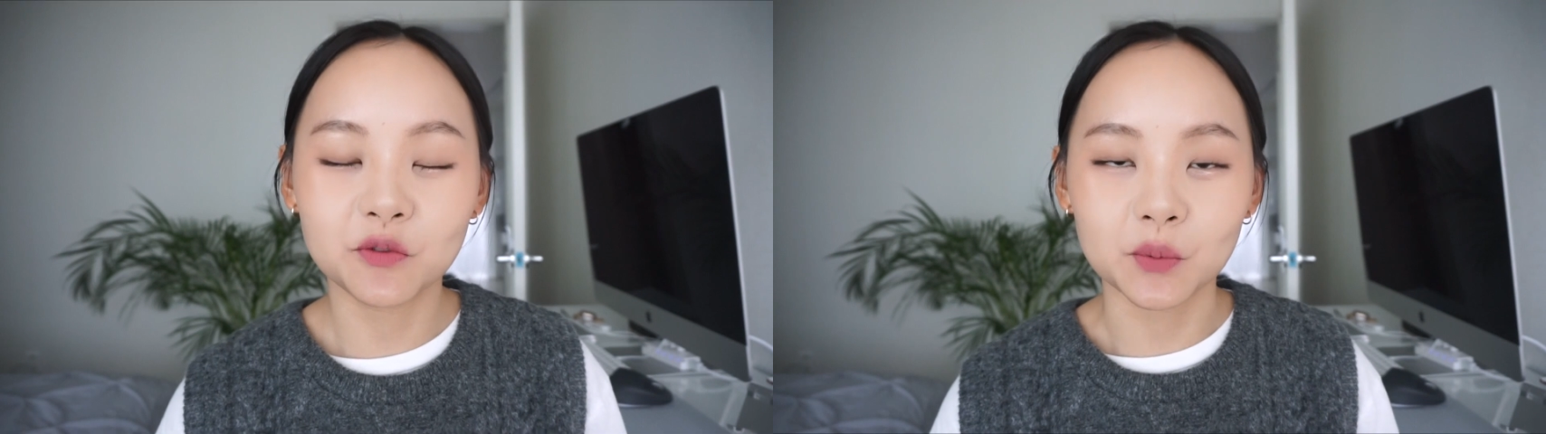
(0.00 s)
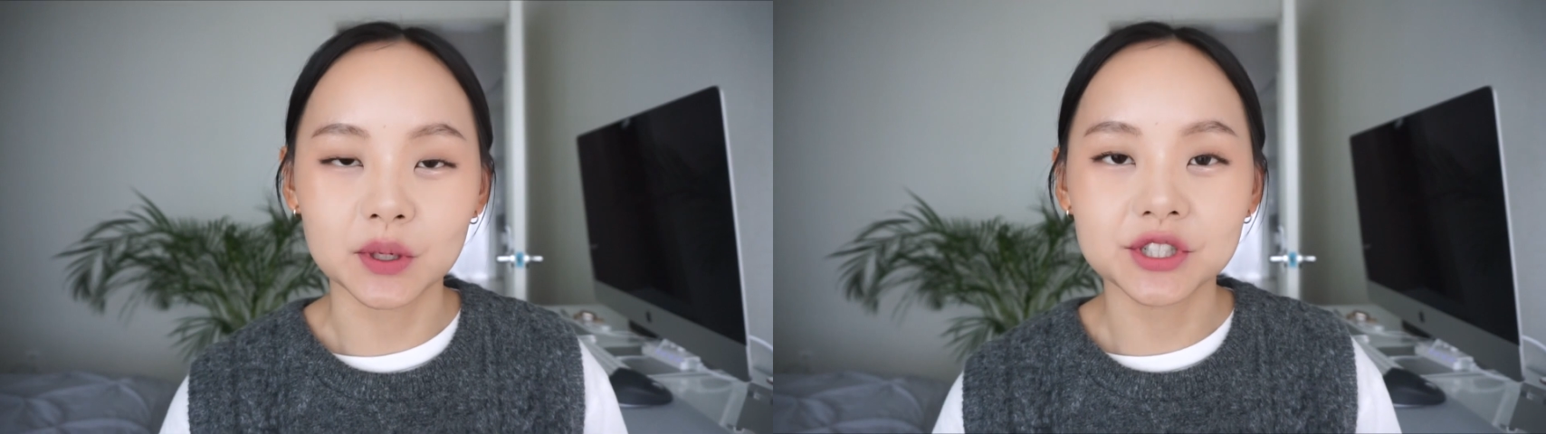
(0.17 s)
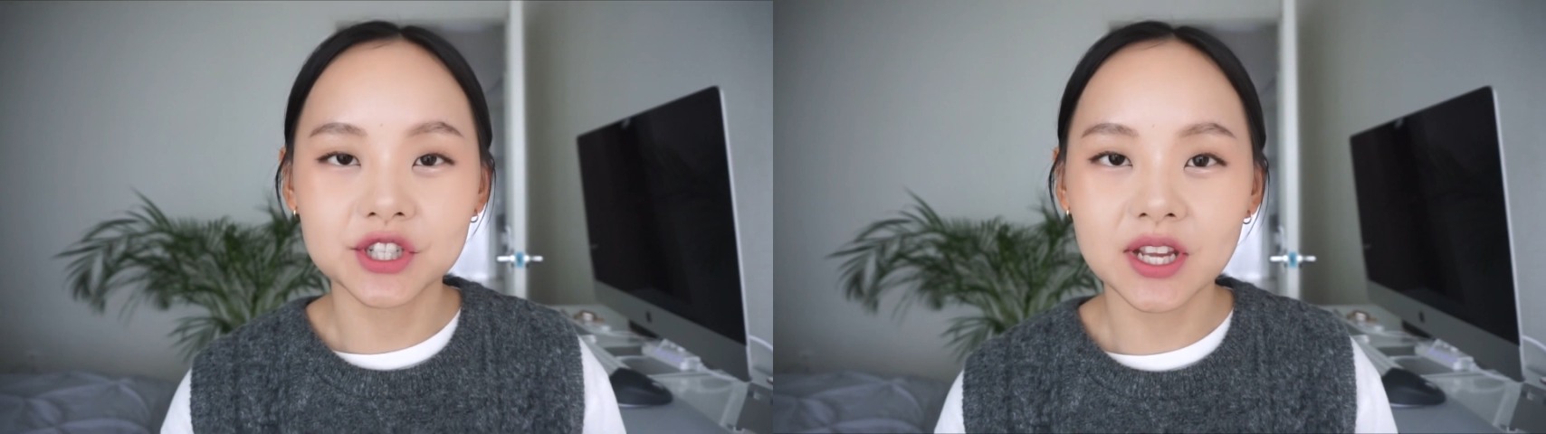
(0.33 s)
for
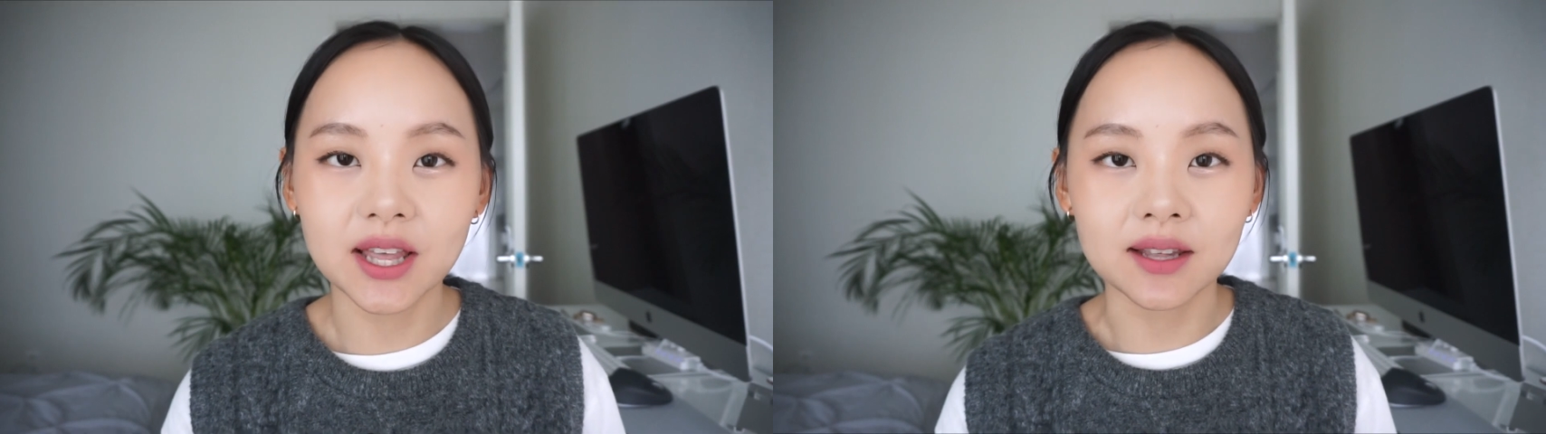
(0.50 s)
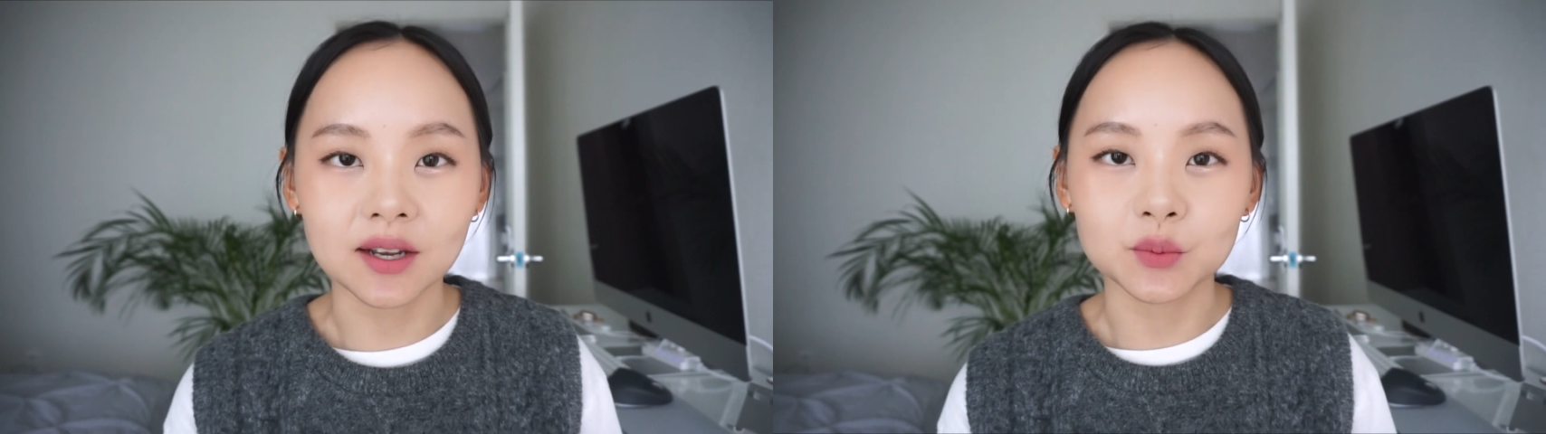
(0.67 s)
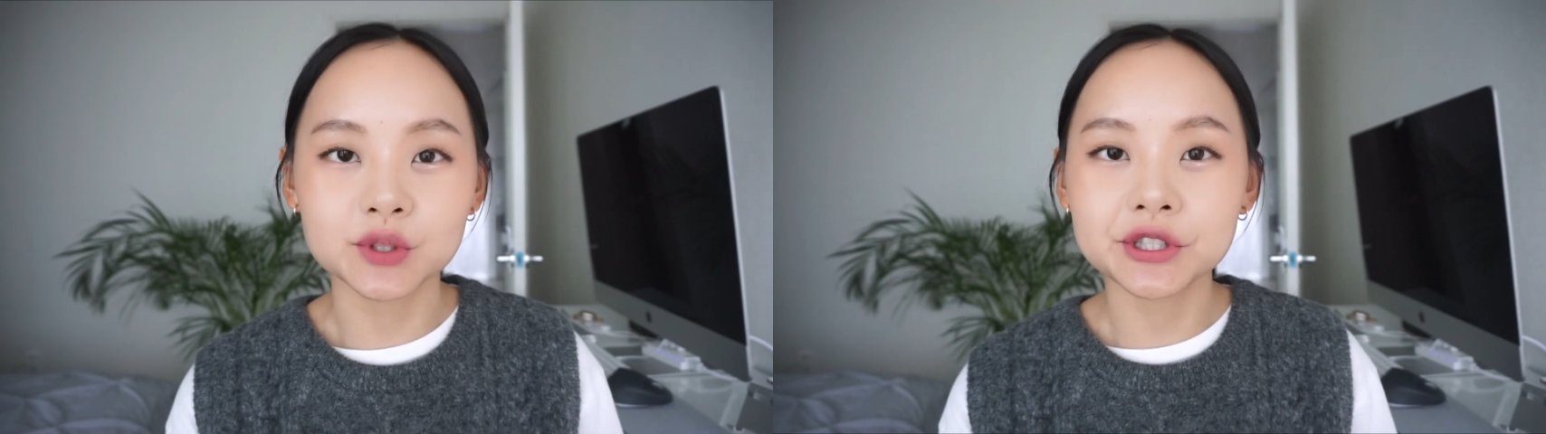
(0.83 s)
watching,
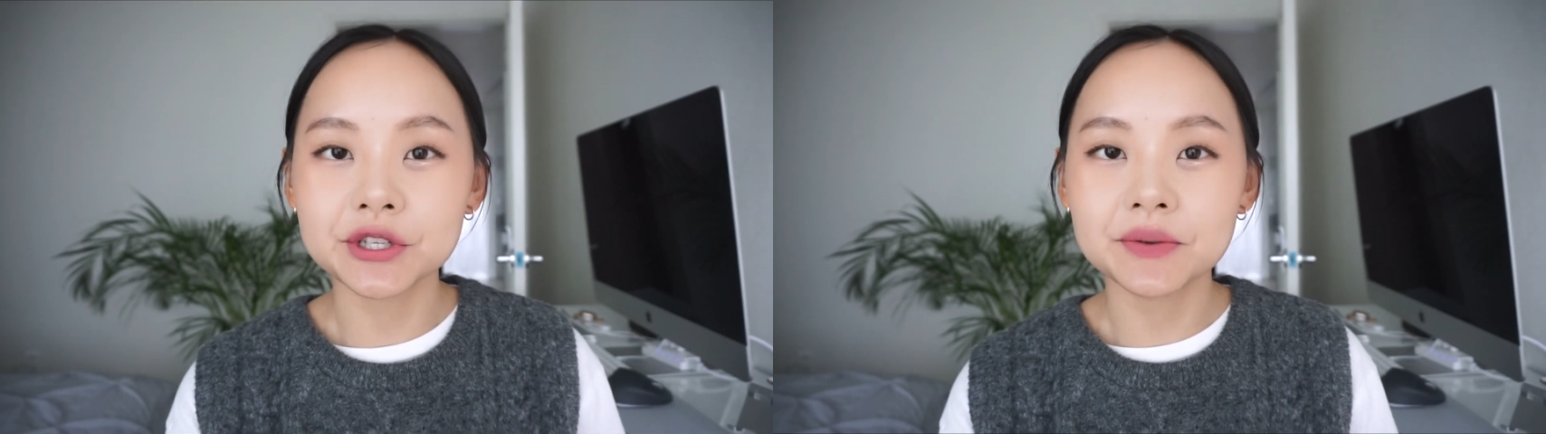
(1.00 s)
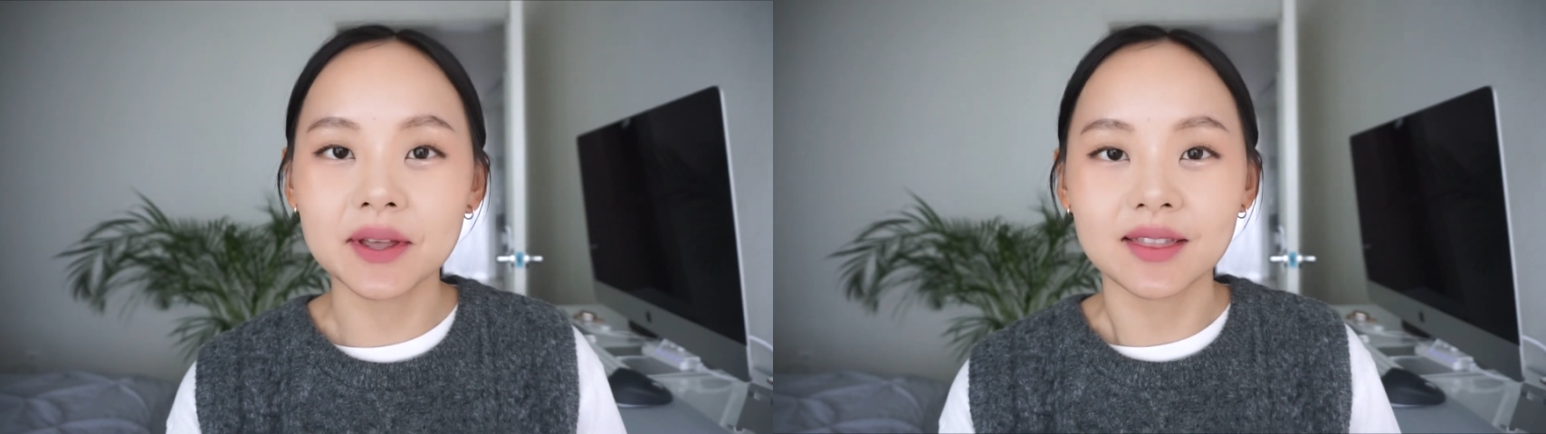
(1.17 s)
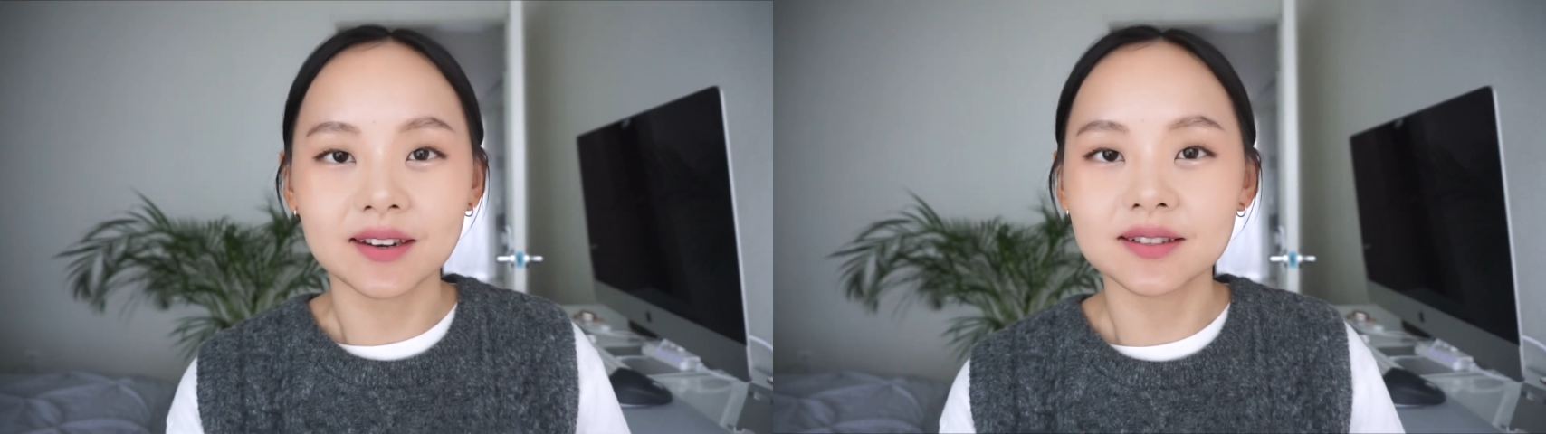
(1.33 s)
and I will see
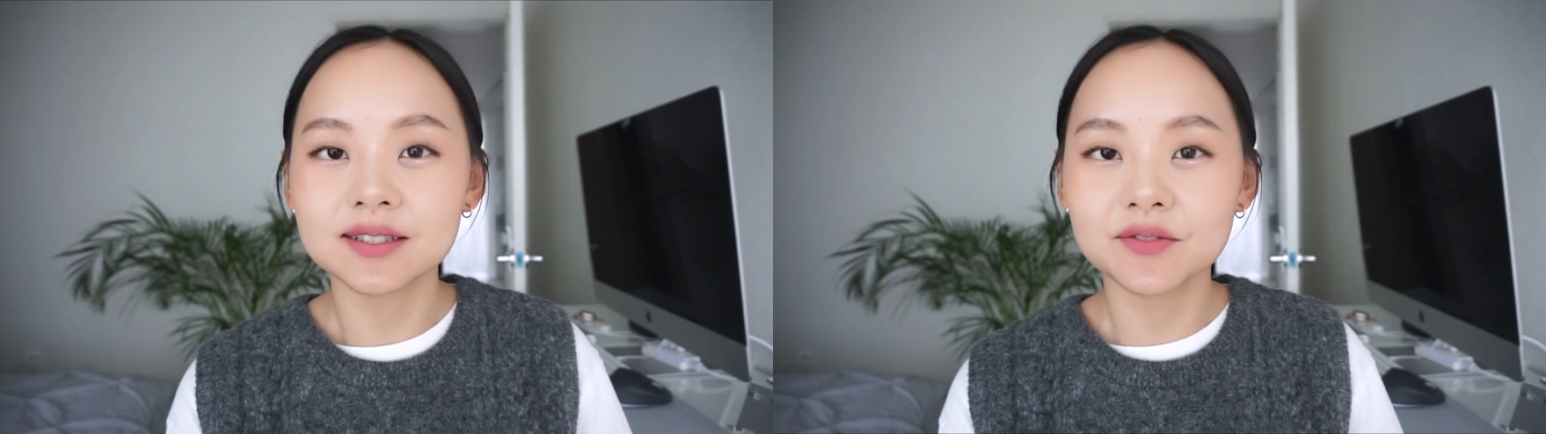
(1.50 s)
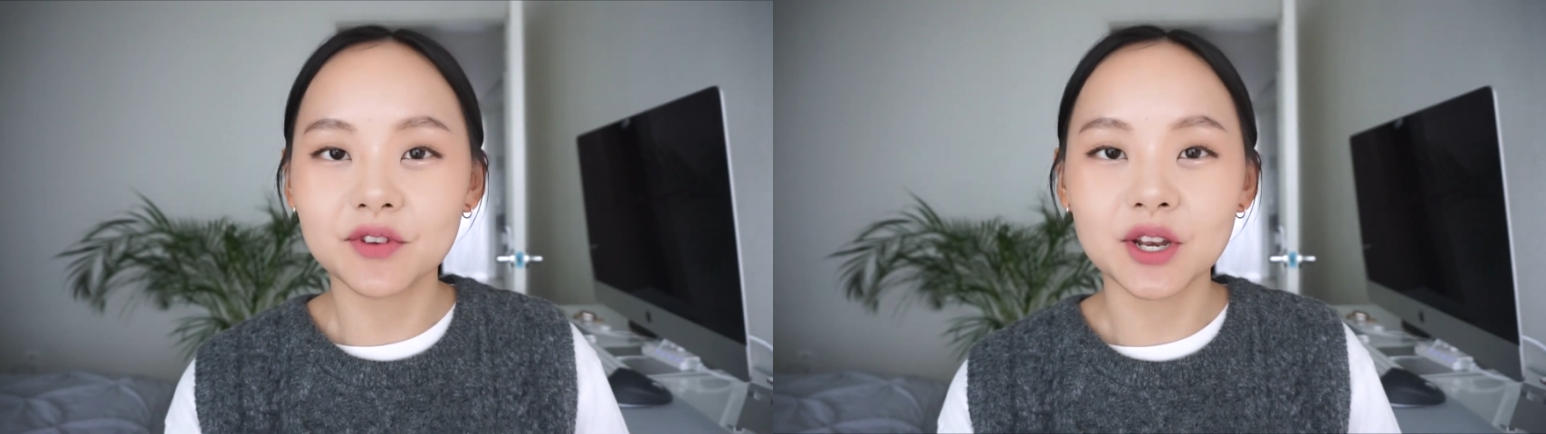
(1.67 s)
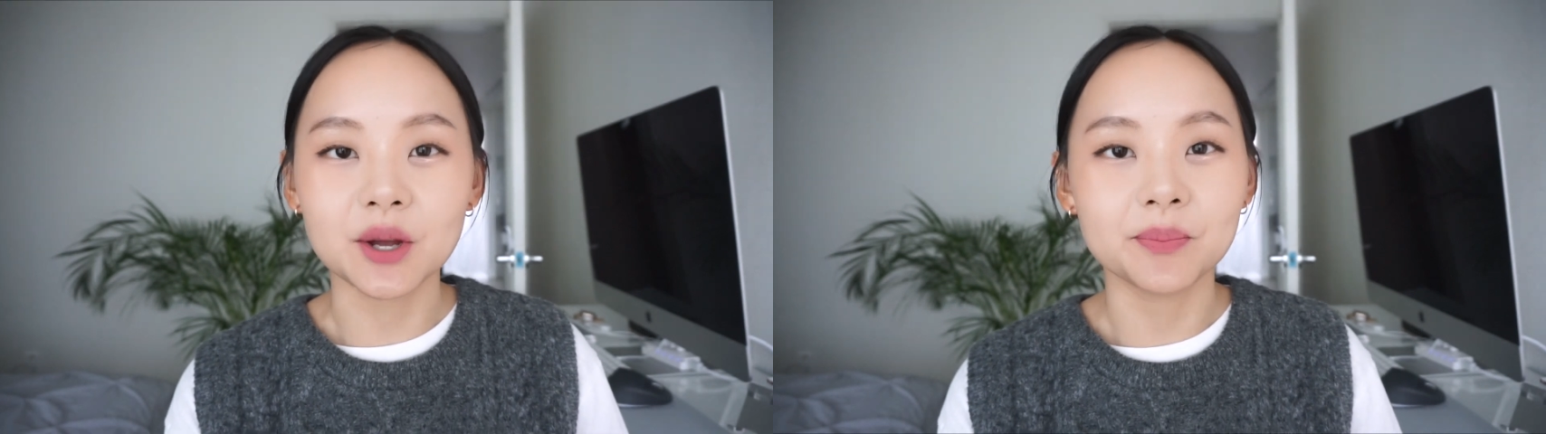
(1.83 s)
you in the next
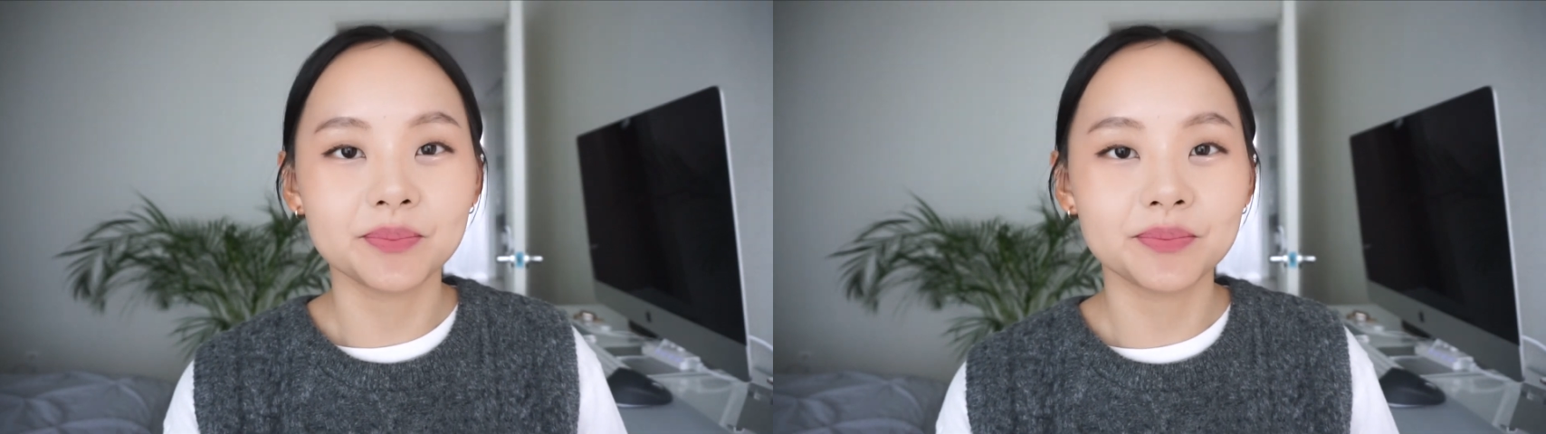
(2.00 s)
video.